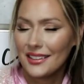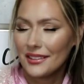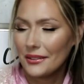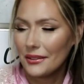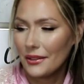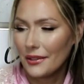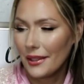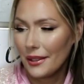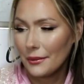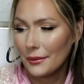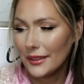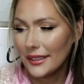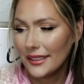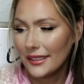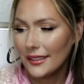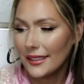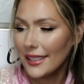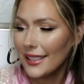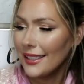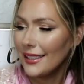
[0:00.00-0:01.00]
don't know that
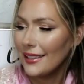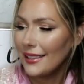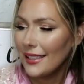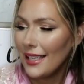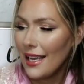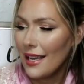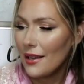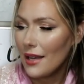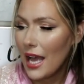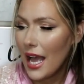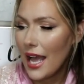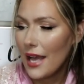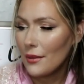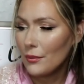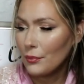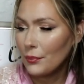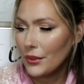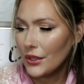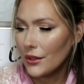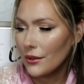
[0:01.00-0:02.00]
word,
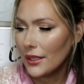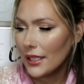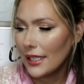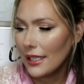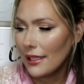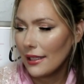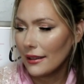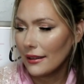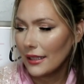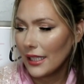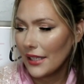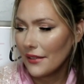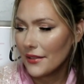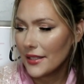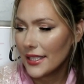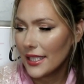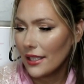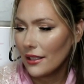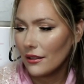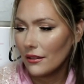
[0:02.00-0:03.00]
and beauty
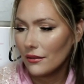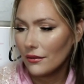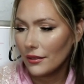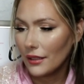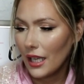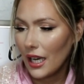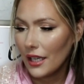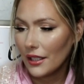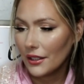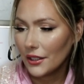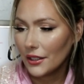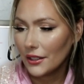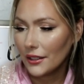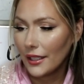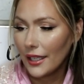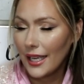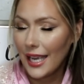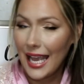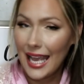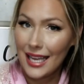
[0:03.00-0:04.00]
lifestyle vlogger
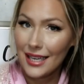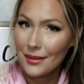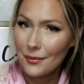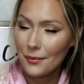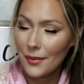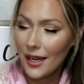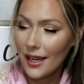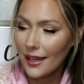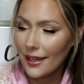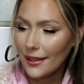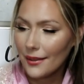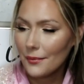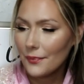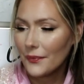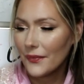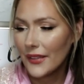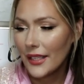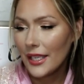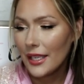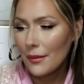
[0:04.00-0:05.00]
and
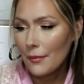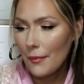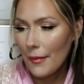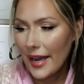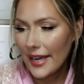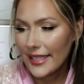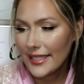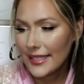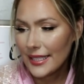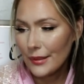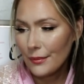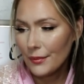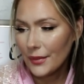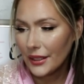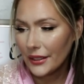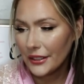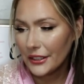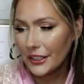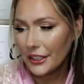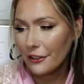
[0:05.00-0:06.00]
mom Madison
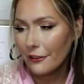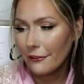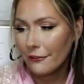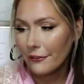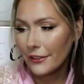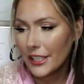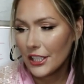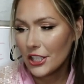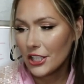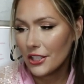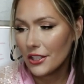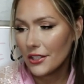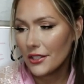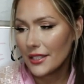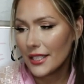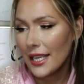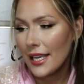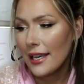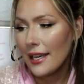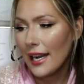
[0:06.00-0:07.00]
Miller features
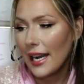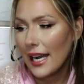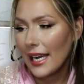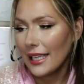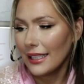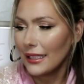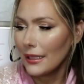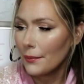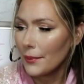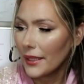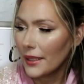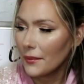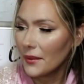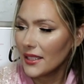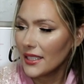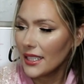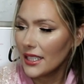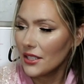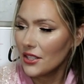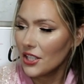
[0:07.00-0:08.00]
highly
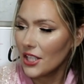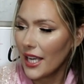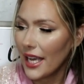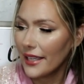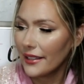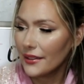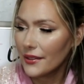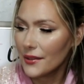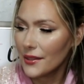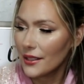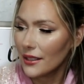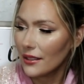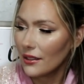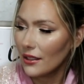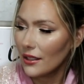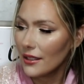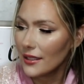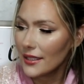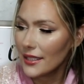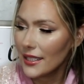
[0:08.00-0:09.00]
pigmented shadows,
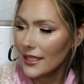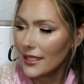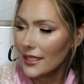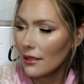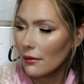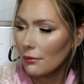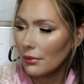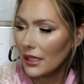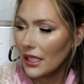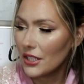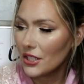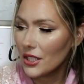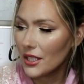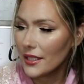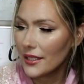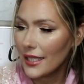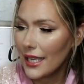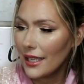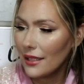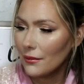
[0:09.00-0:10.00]
glosses,
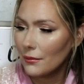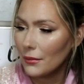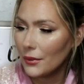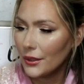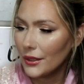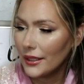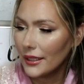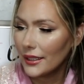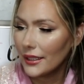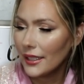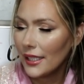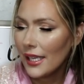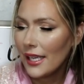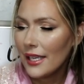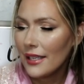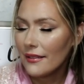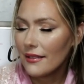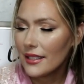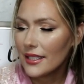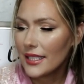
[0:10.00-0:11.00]
blushes, and more
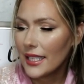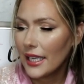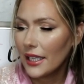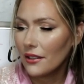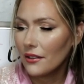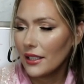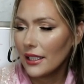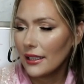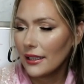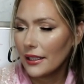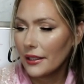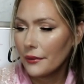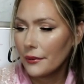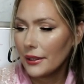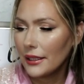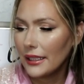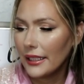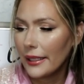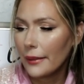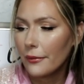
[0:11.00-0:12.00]
this airy
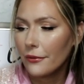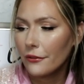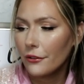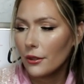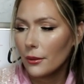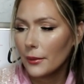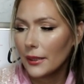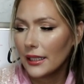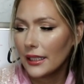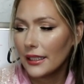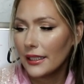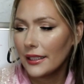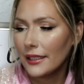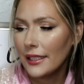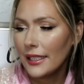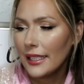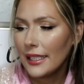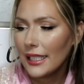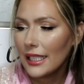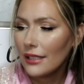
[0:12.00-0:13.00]
liquid lip formula
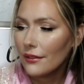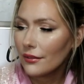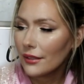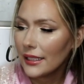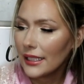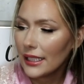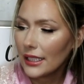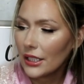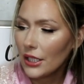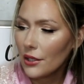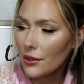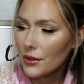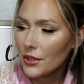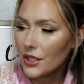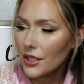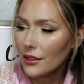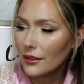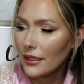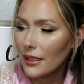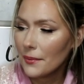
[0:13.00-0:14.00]
evenly coats
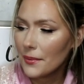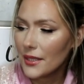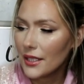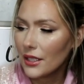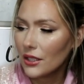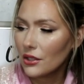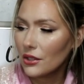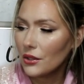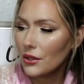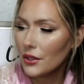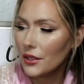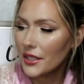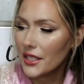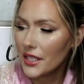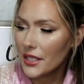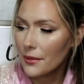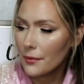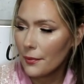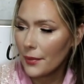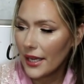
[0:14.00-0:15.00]
your lips in a
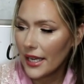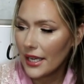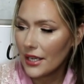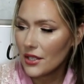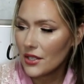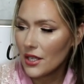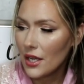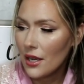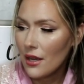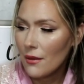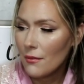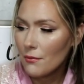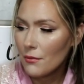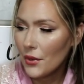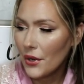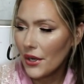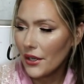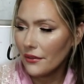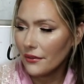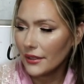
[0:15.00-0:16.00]
gorgeous beige
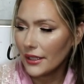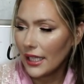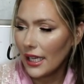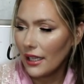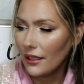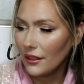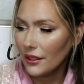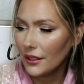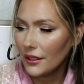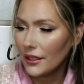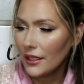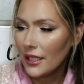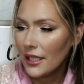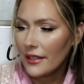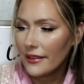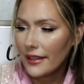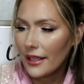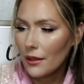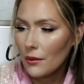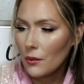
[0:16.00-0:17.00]
mauve color
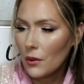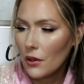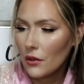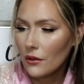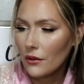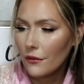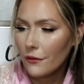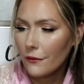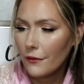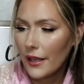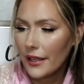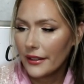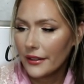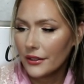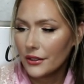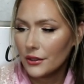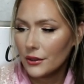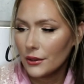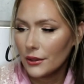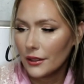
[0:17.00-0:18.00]
that won't
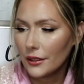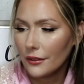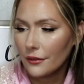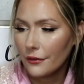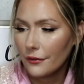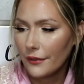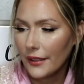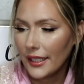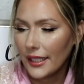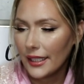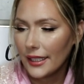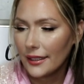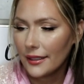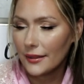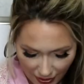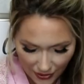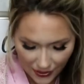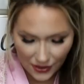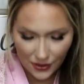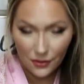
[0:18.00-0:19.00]
feather or fade.
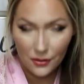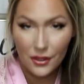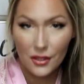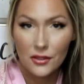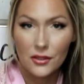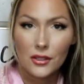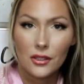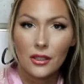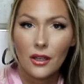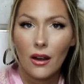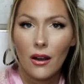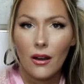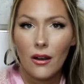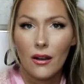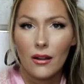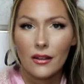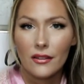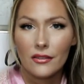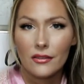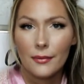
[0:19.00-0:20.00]
So those are
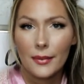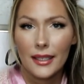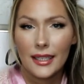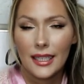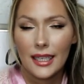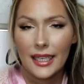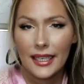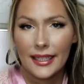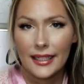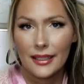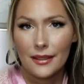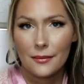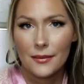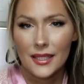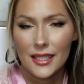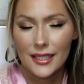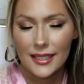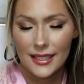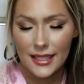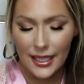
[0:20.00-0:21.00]
all of my items
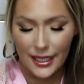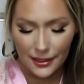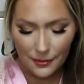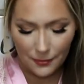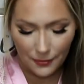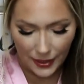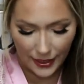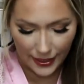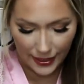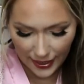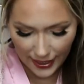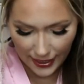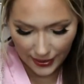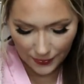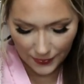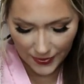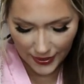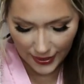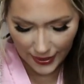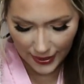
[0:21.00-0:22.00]
inside my
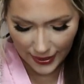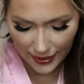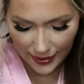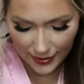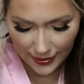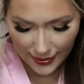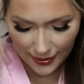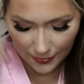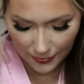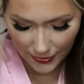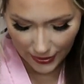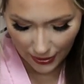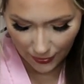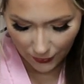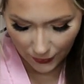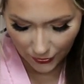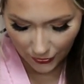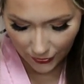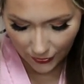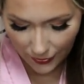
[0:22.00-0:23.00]
Ipsy
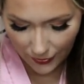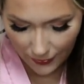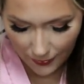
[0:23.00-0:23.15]
September